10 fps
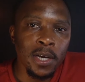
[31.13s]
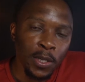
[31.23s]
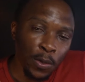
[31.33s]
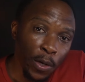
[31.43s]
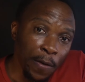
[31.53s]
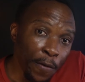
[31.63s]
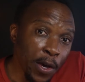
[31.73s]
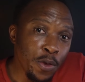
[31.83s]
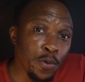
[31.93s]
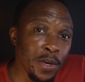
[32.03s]
So if
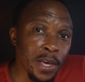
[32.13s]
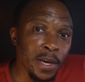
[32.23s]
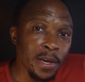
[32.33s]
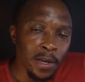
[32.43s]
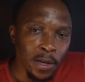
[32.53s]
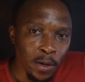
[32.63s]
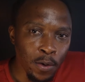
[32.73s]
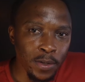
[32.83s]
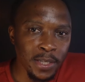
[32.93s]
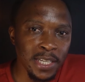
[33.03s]
you're new here,
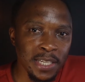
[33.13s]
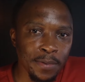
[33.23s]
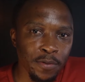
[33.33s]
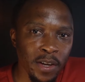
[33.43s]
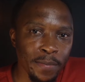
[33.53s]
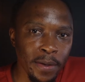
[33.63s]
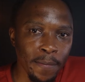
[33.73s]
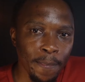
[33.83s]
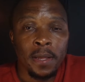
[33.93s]
consider subscribing.